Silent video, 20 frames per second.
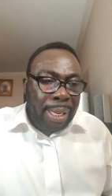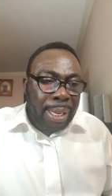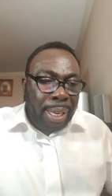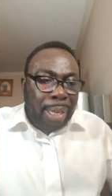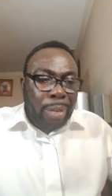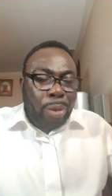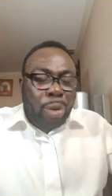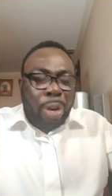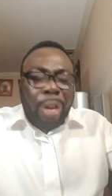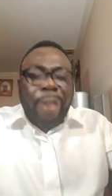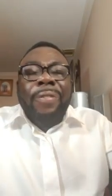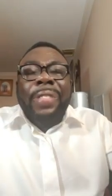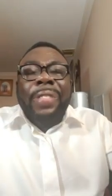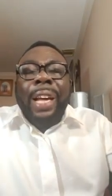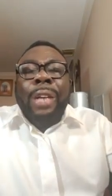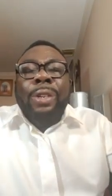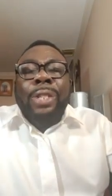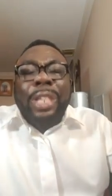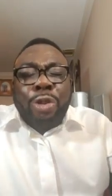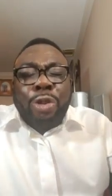And so if they
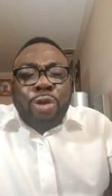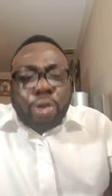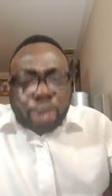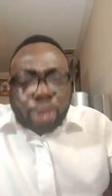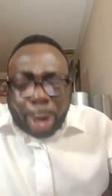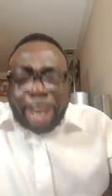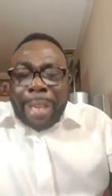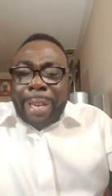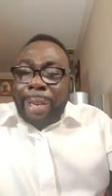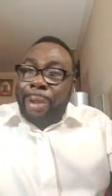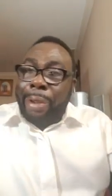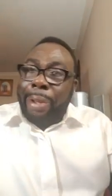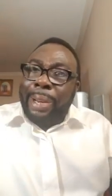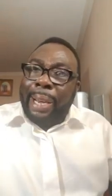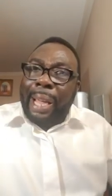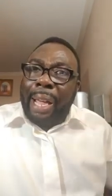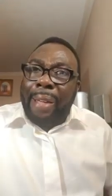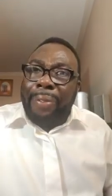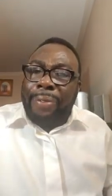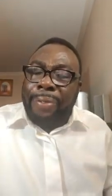are destroying your
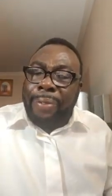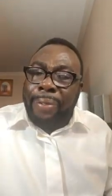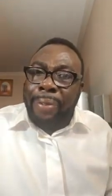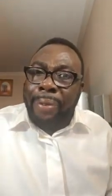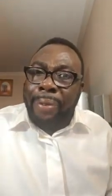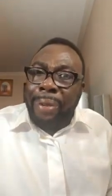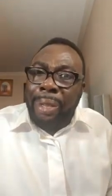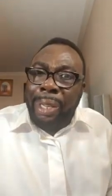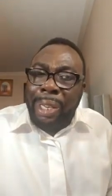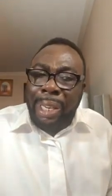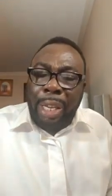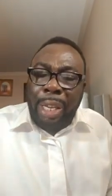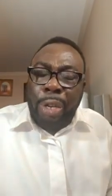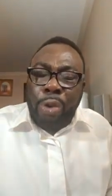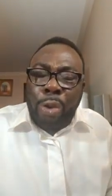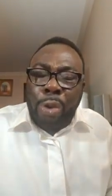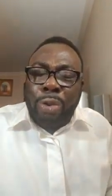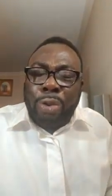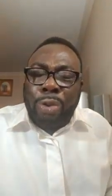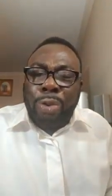life, they
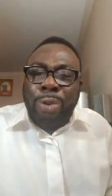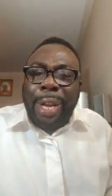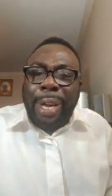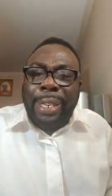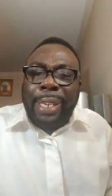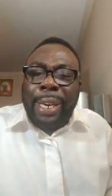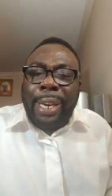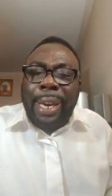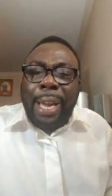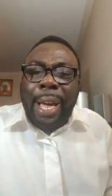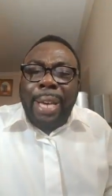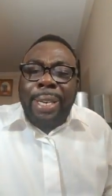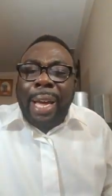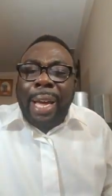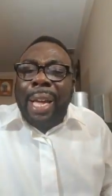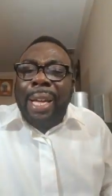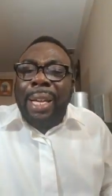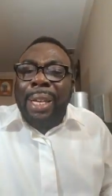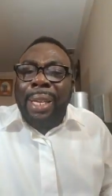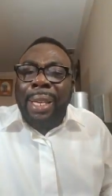use you as a ladder,